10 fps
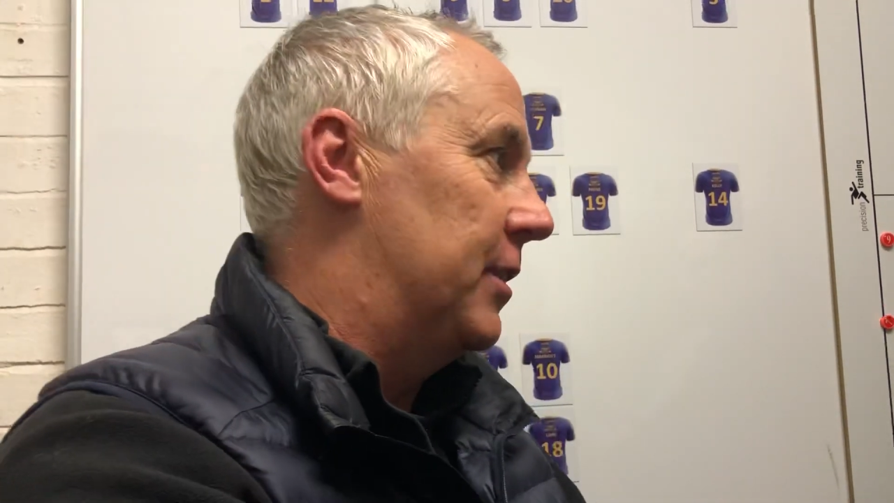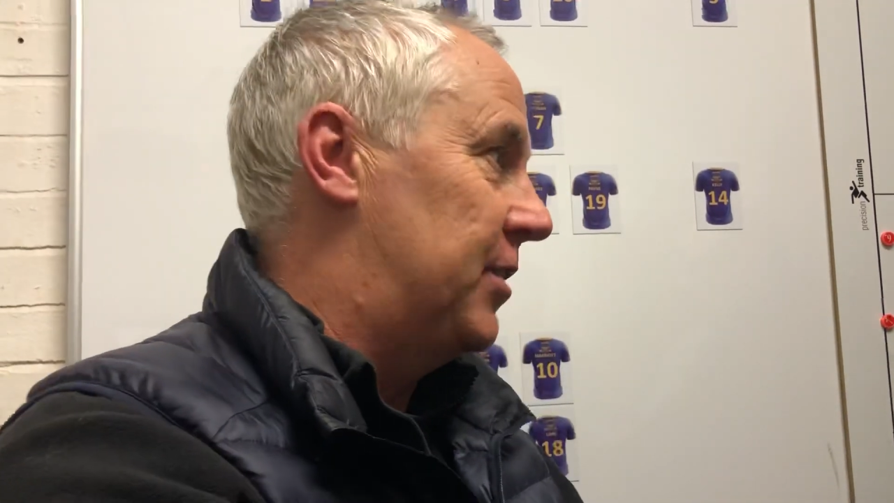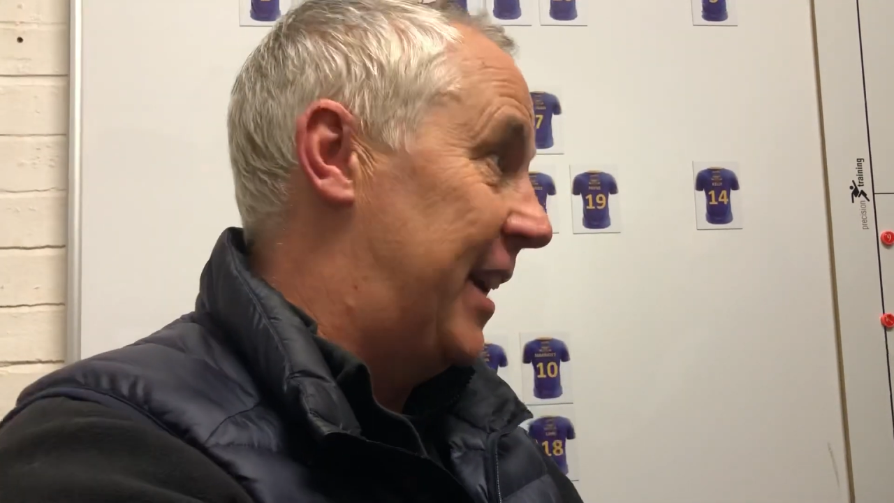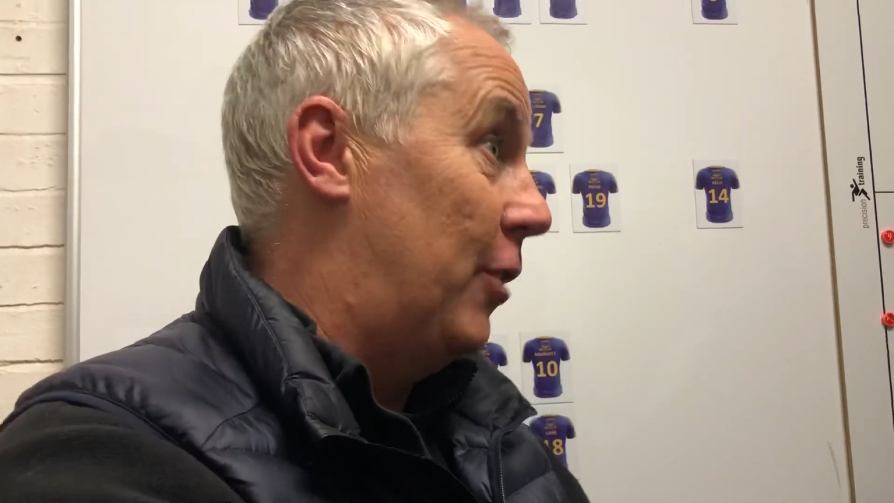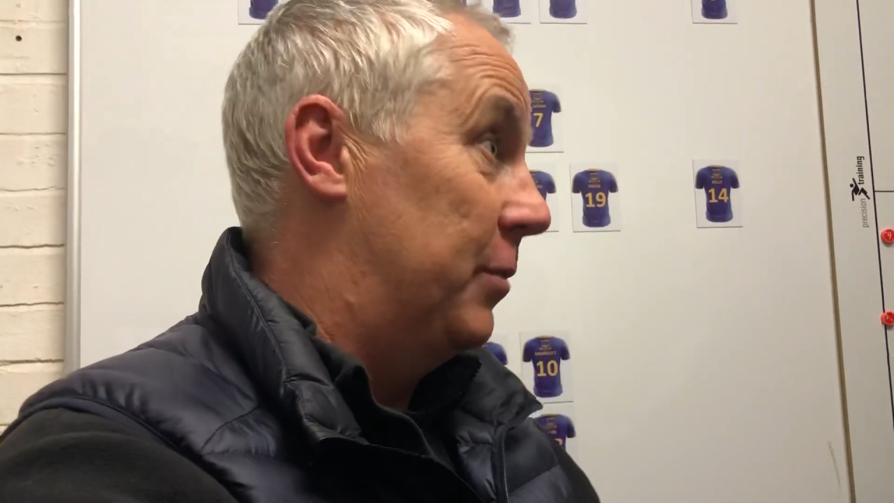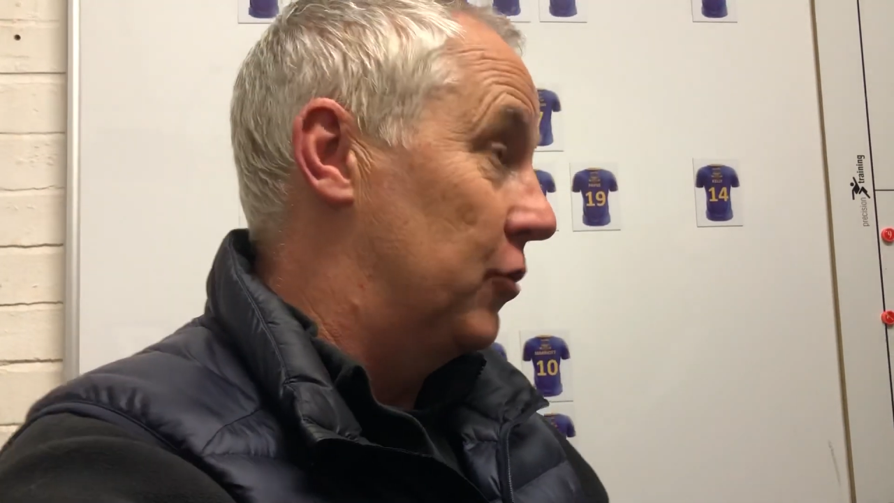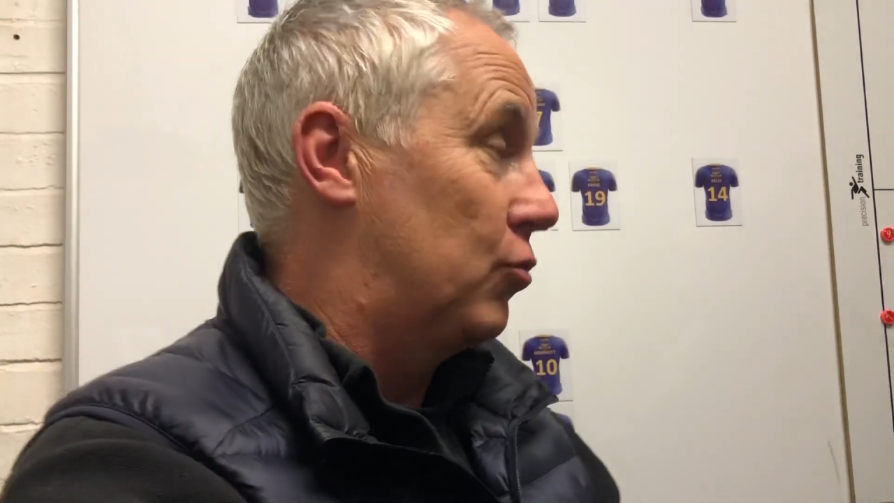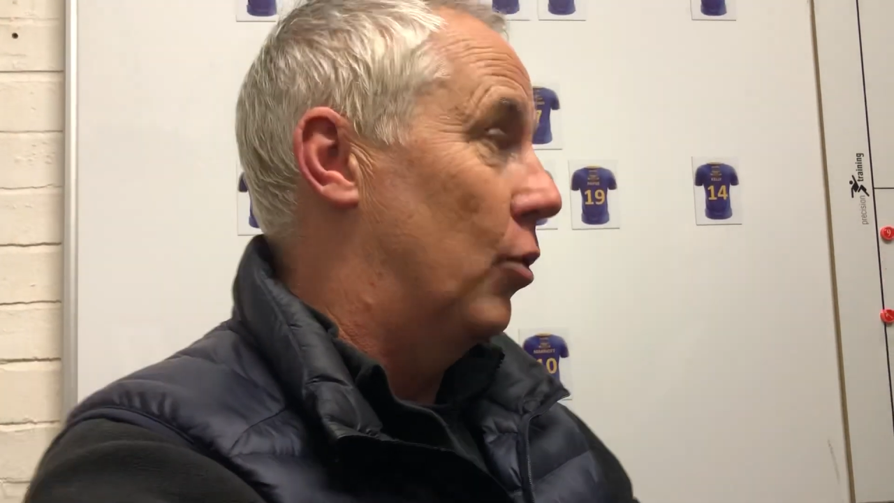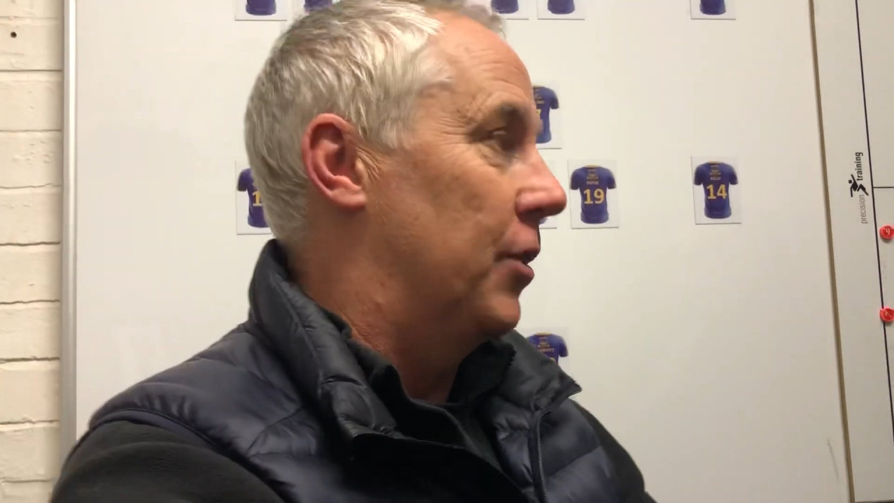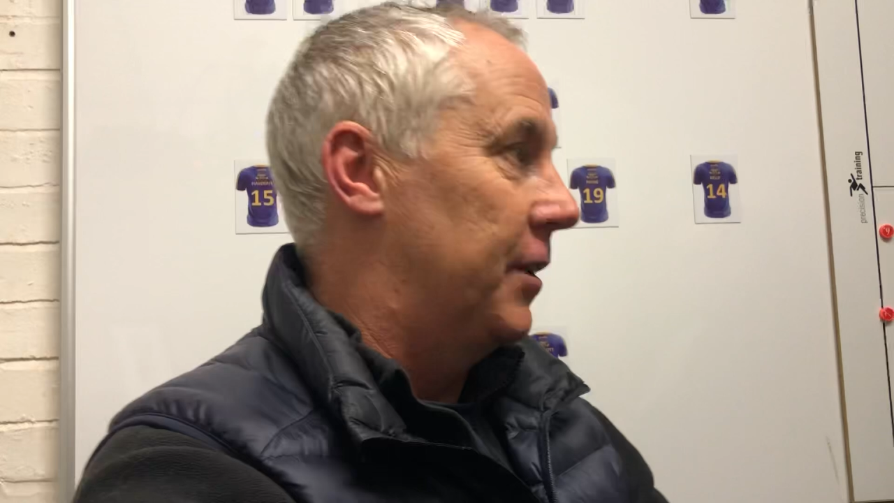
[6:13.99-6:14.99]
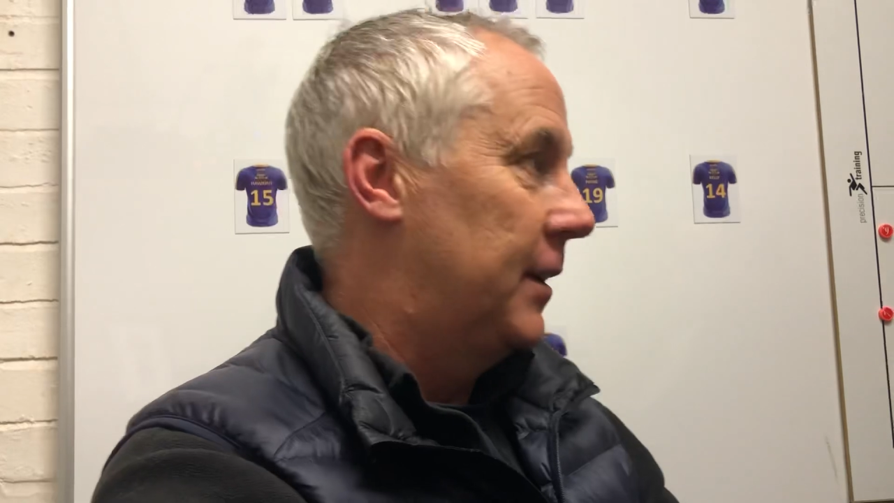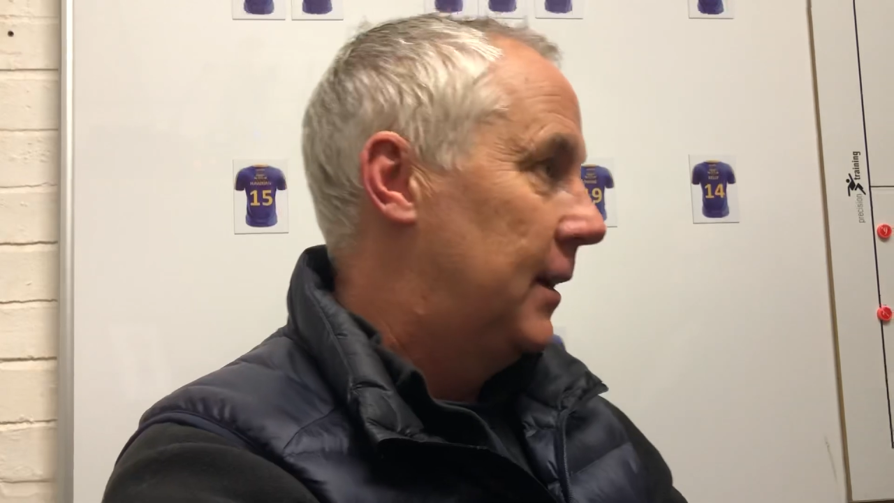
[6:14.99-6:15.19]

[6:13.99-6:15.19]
to help the squad,